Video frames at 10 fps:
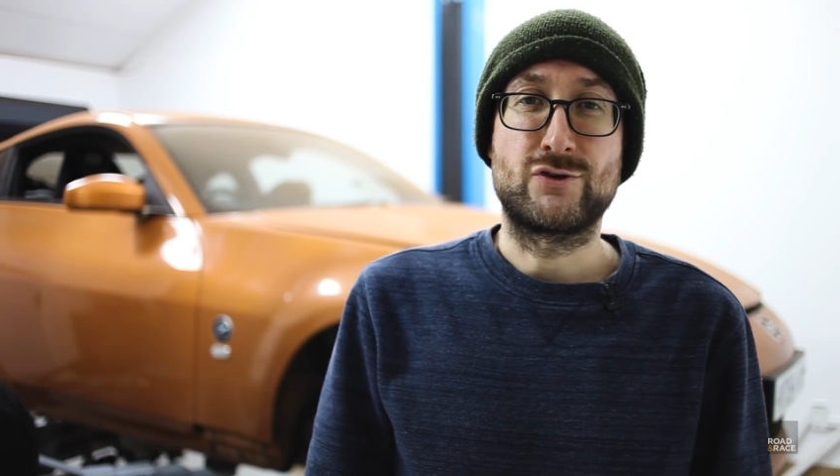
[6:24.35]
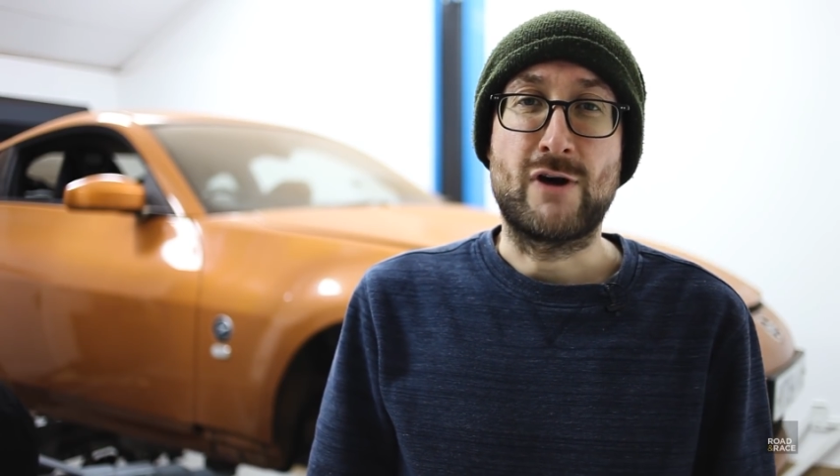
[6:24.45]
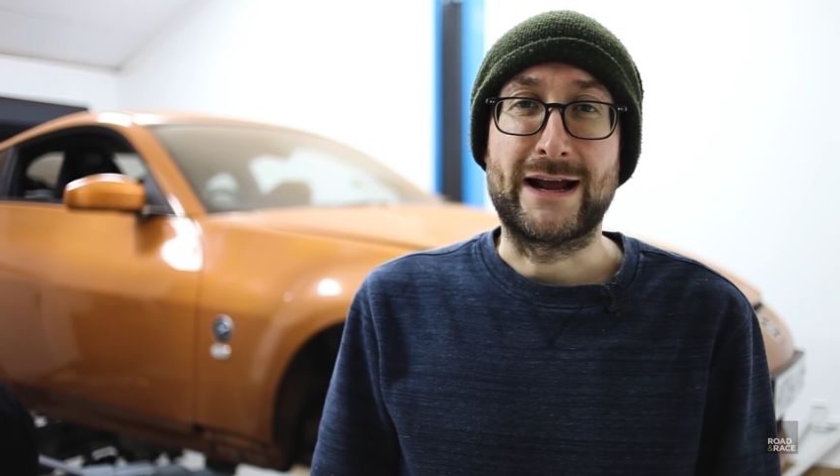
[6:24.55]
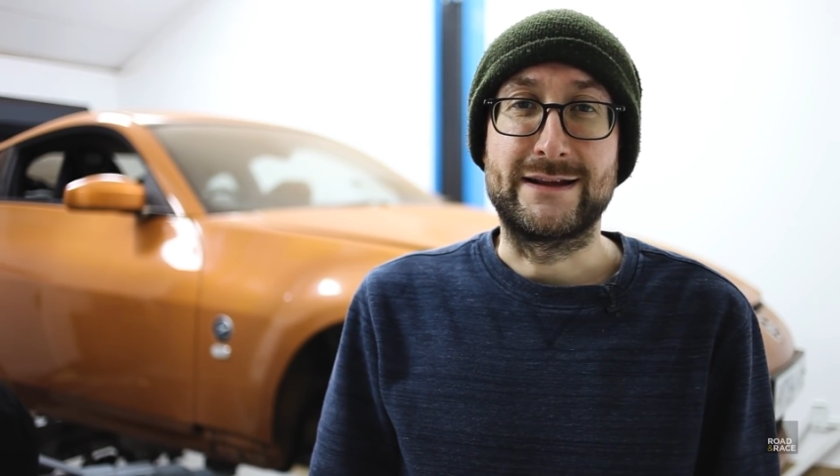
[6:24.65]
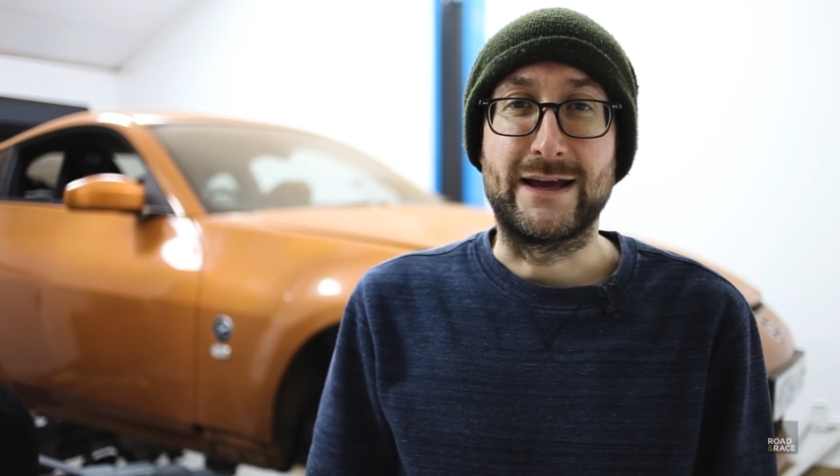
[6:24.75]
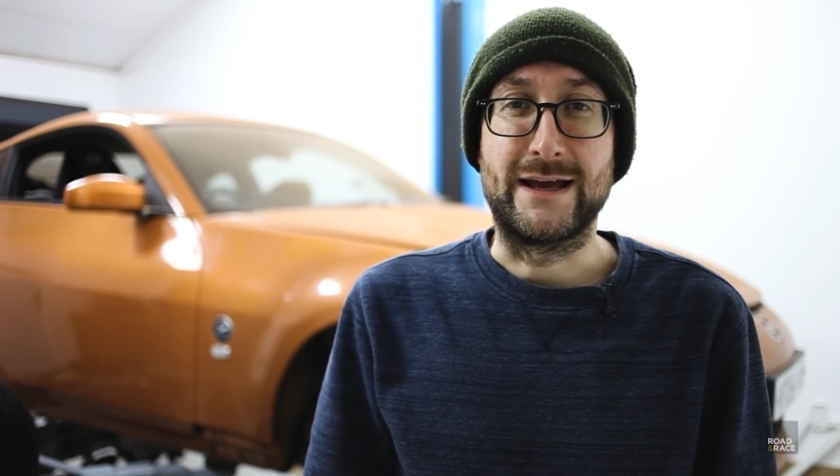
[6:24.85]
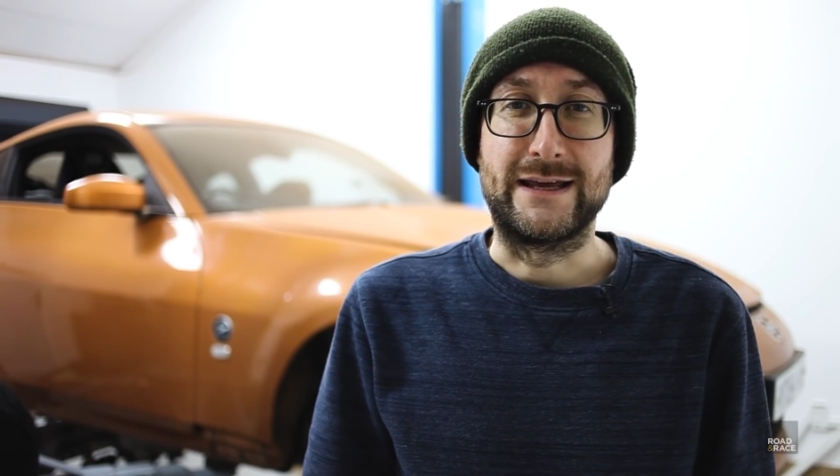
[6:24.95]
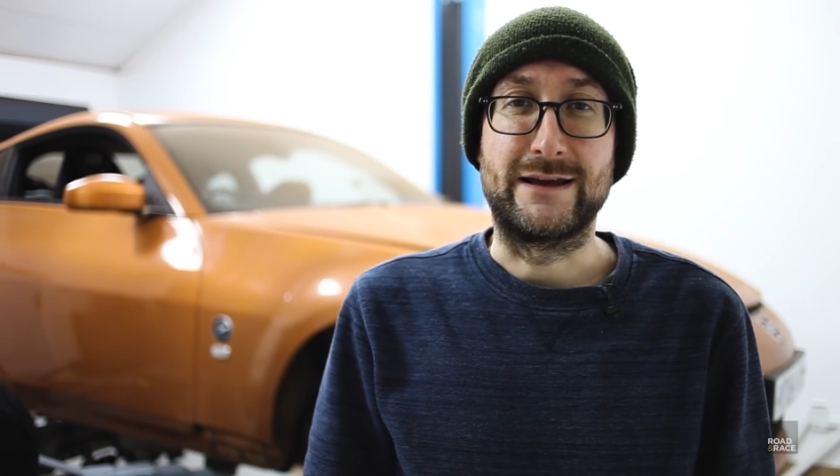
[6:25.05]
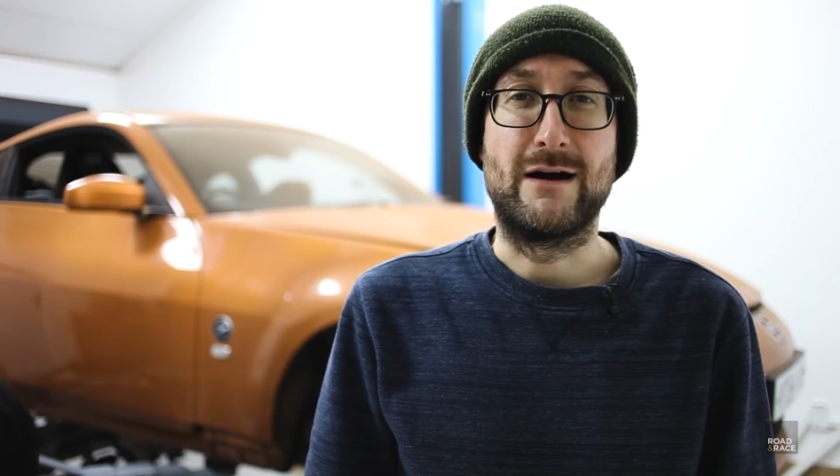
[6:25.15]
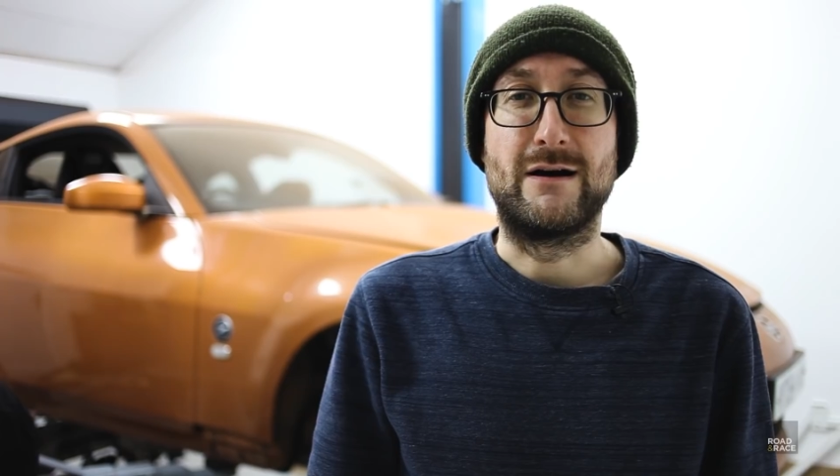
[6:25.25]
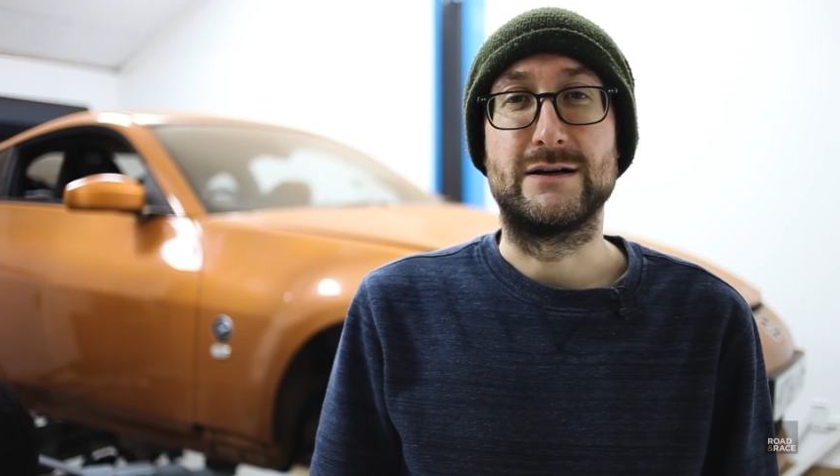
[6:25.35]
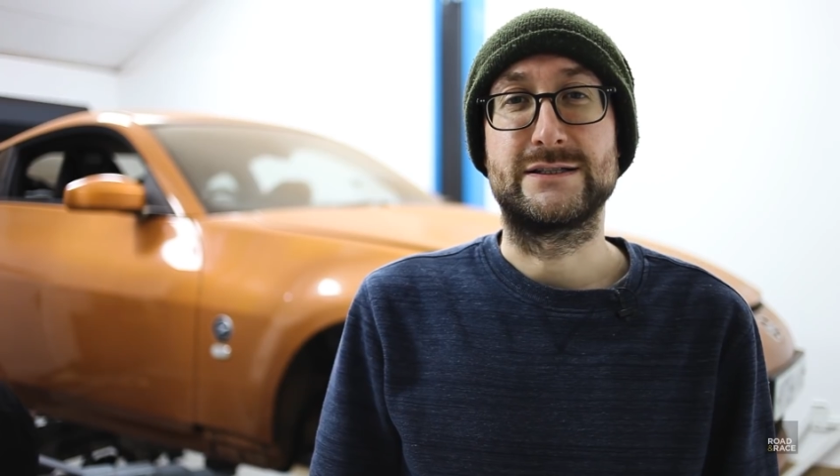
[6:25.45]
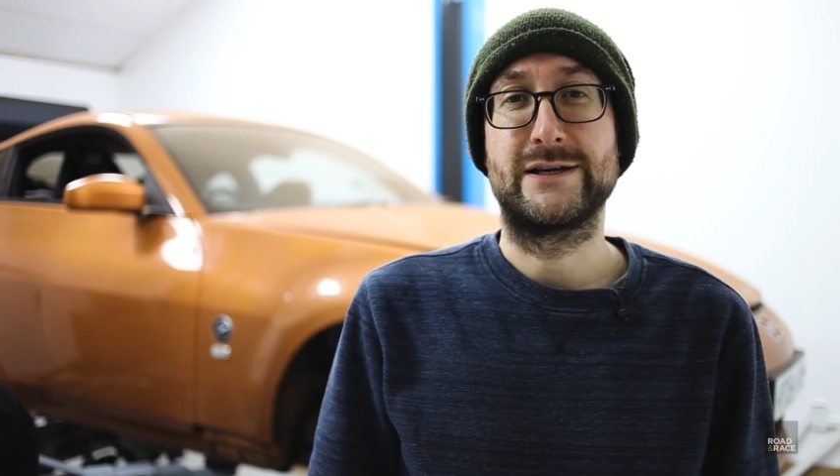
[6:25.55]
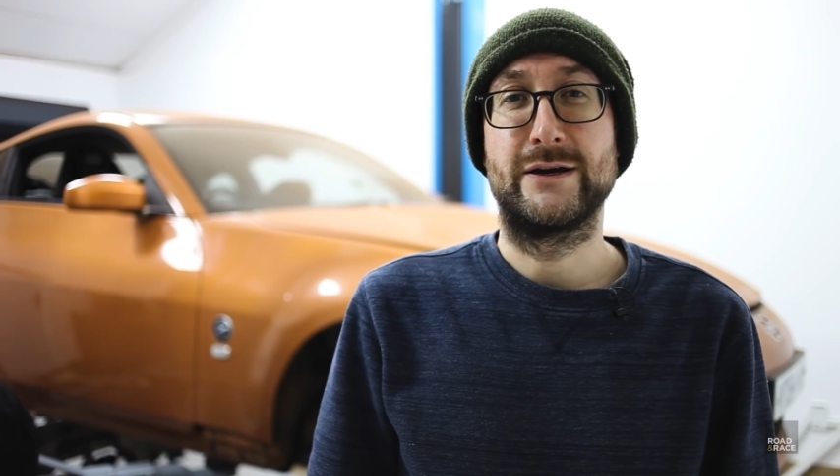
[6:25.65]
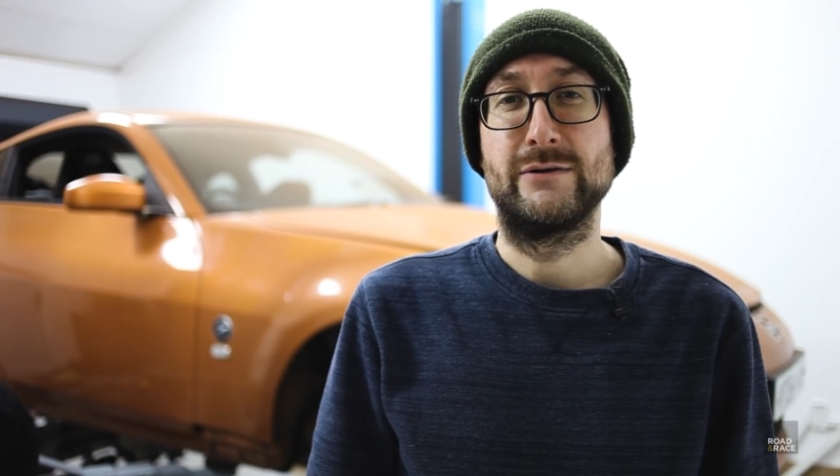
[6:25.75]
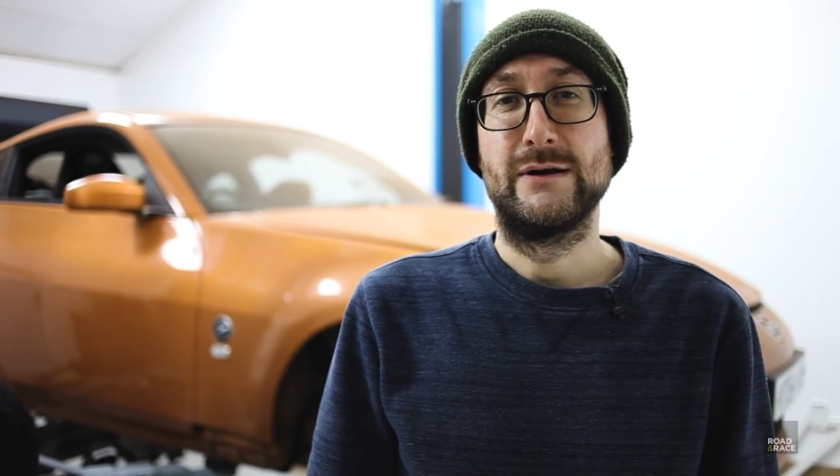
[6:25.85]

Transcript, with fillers: track day car, so